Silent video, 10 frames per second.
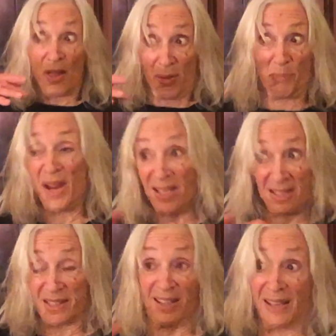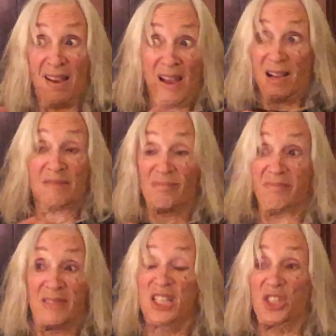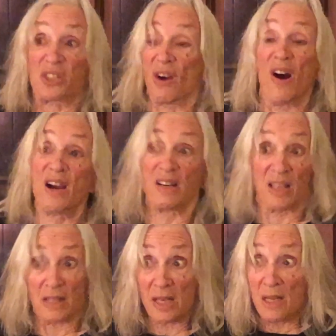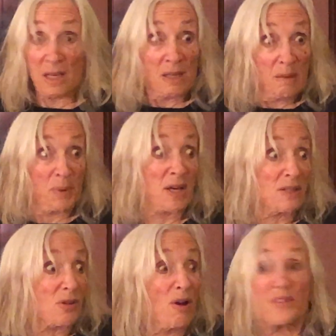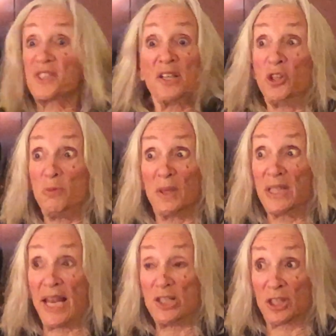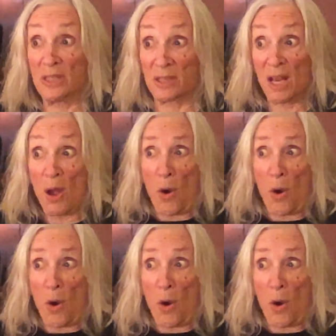The brain is like discarded because all of a sudden humiliation is